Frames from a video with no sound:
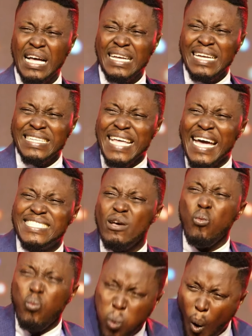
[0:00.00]
There is a
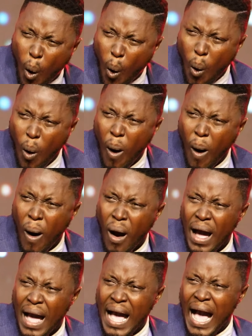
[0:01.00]
war,
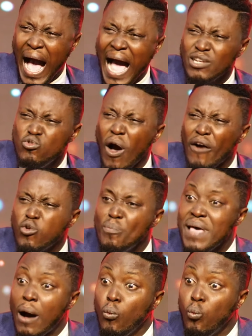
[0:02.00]
and you have to be
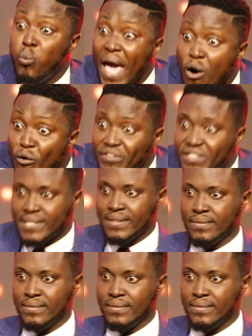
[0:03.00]
aware of it.